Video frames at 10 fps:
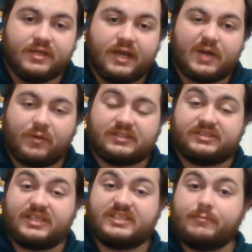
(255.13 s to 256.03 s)
He runs
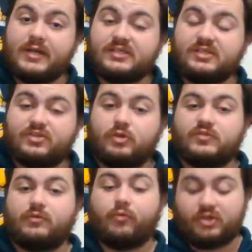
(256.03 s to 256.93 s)
60 metres and scores
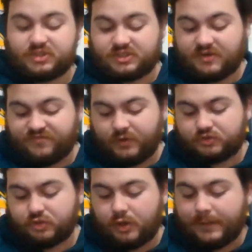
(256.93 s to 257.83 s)
for the Roosters. And at full
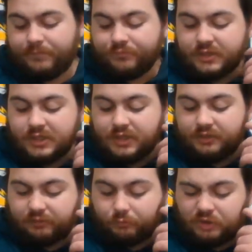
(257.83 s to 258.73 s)
time,
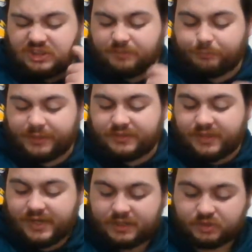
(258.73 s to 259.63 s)
the Roosters have beaten
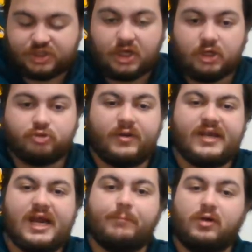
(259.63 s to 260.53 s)
the Eels
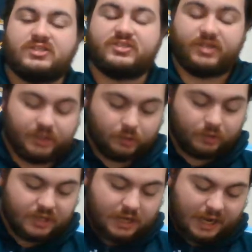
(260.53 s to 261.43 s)
28 points to
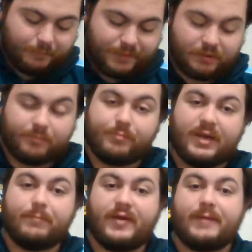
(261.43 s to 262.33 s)
nil up there at
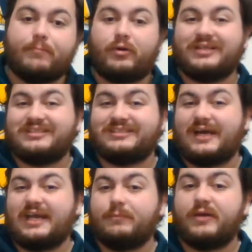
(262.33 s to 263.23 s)
BB Print
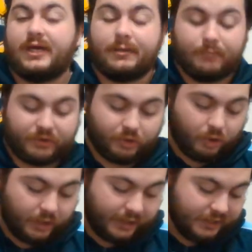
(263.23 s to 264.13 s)
Stadium in
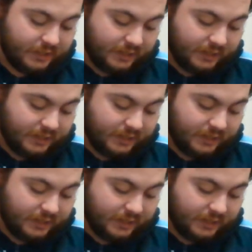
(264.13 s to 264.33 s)
Mackay.